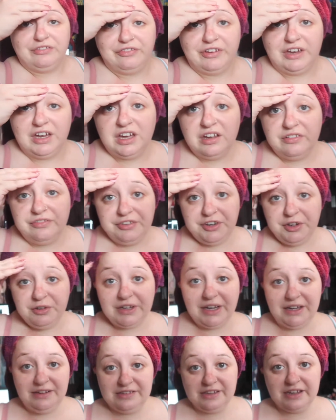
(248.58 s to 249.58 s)
fit a few
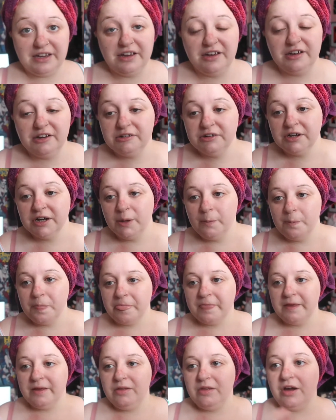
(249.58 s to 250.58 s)
days ago
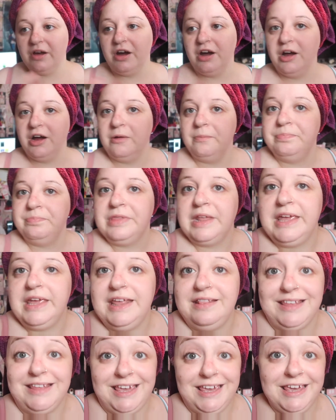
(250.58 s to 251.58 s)
um,
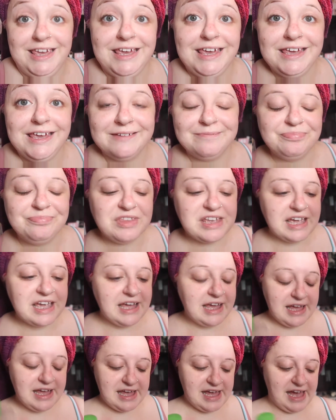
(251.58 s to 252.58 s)
in the heat
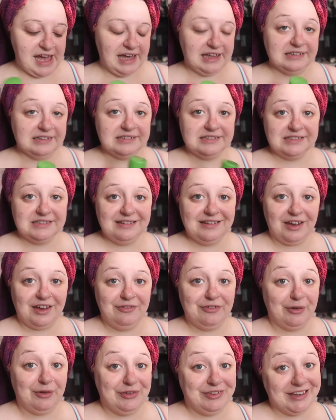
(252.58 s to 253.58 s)
and I
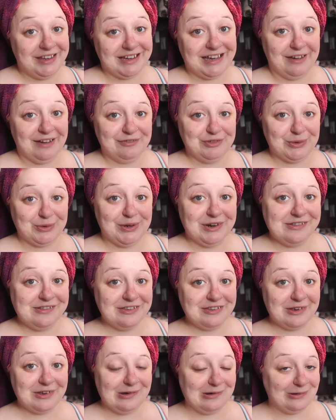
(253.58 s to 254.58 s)
got sick afterwards
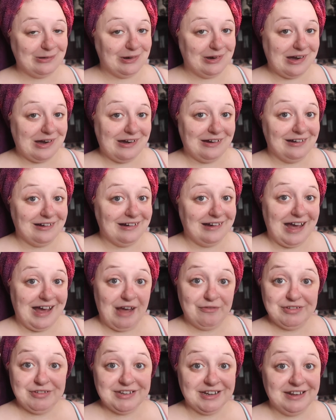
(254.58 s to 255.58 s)
so I
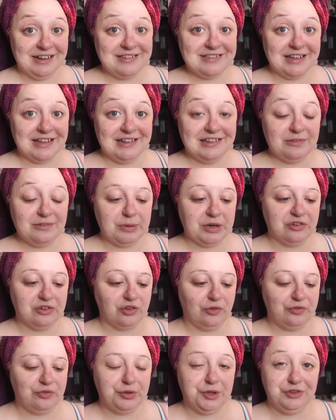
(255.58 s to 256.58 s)
haven't done it since because
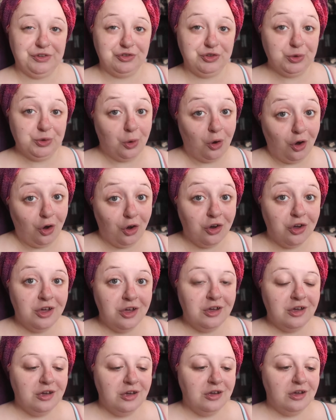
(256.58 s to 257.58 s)
obviously it's too hot
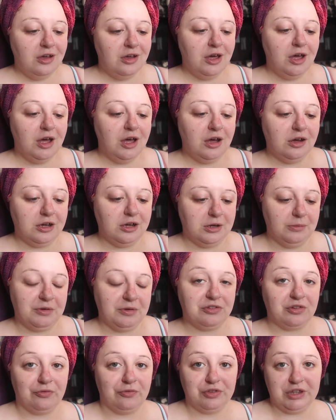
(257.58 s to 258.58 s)
because
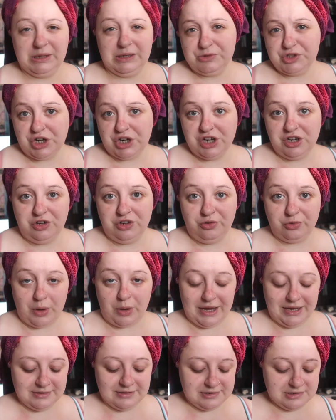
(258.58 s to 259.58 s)
um, obviously I'm trying to lose
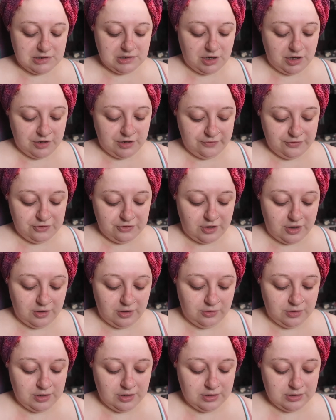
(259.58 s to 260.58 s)
weight and stuff
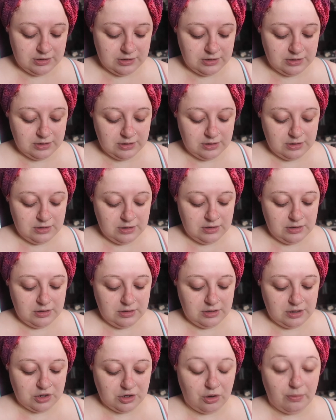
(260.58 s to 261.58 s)
so
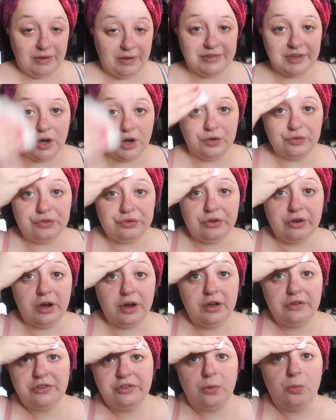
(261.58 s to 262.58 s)
I got myself
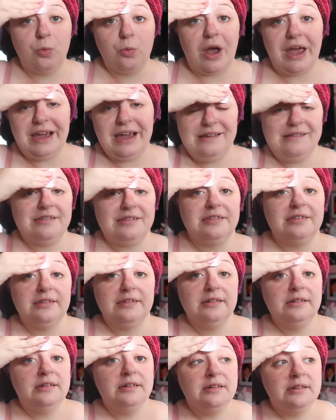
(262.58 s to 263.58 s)
some weights,
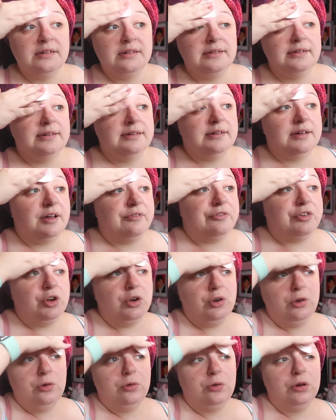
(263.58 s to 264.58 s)
a
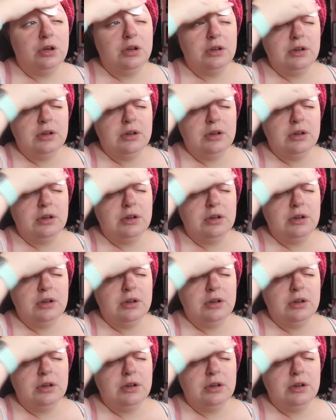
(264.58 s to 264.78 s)
few